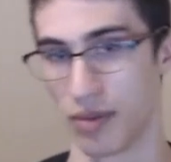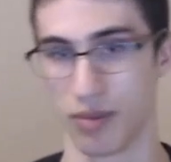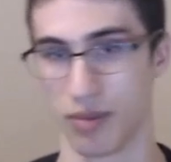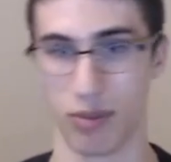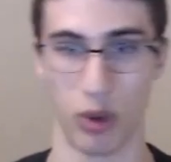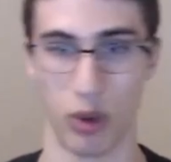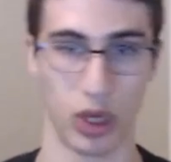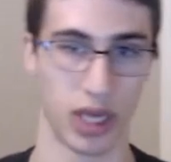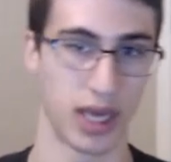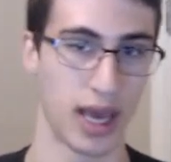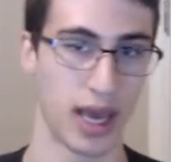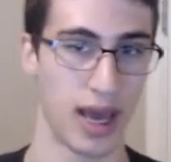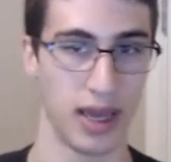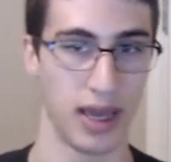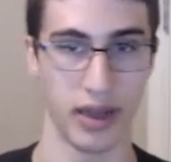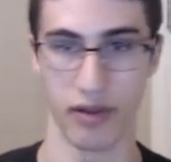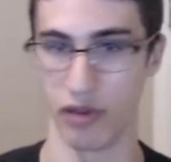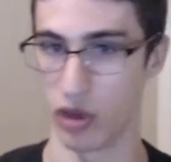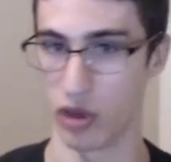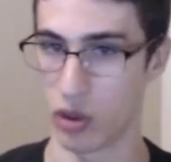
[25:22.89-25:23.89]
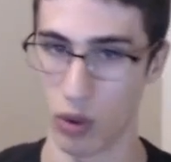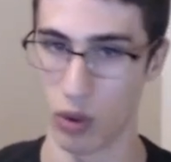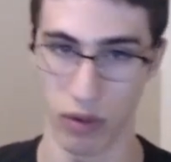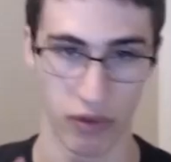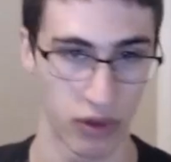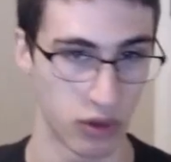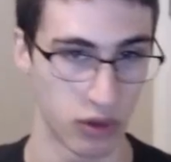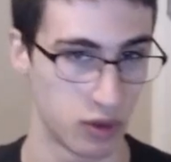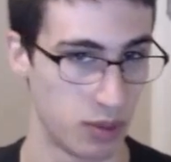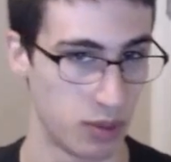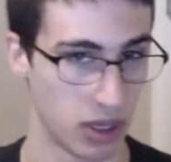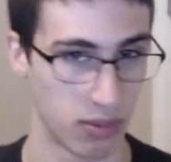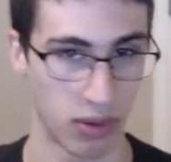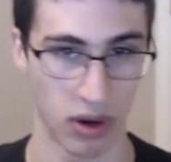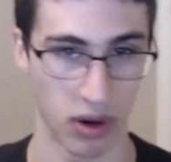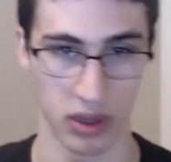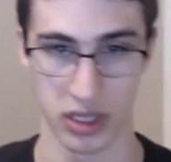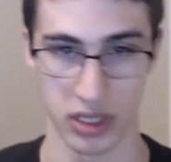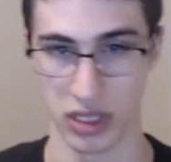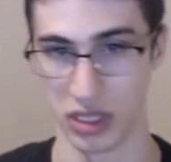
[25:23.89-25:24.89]
But again, if you're going for those big
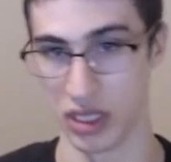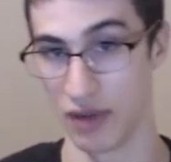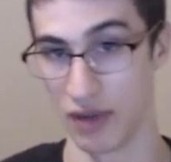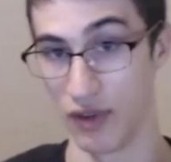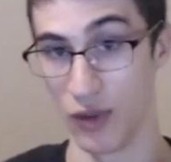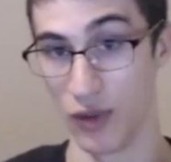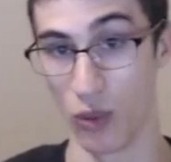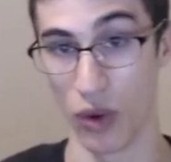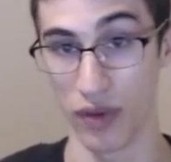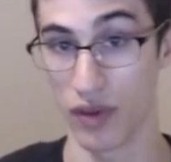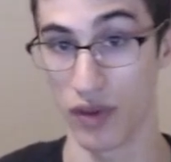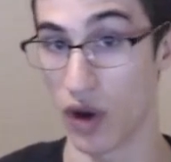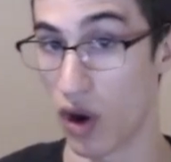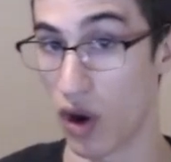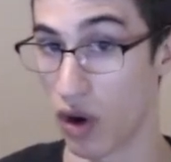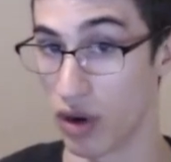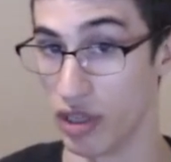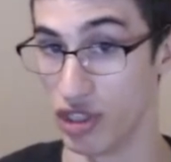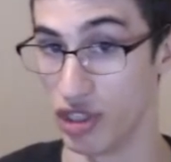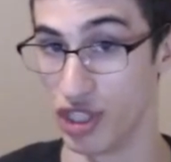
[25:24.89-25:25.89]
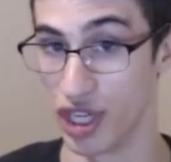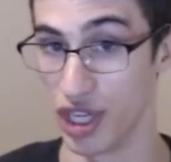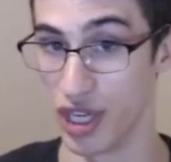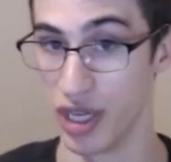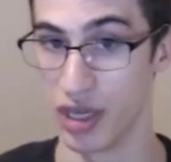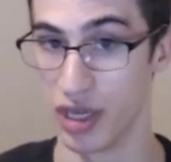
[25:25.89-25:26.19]
parses, if you want the RNG,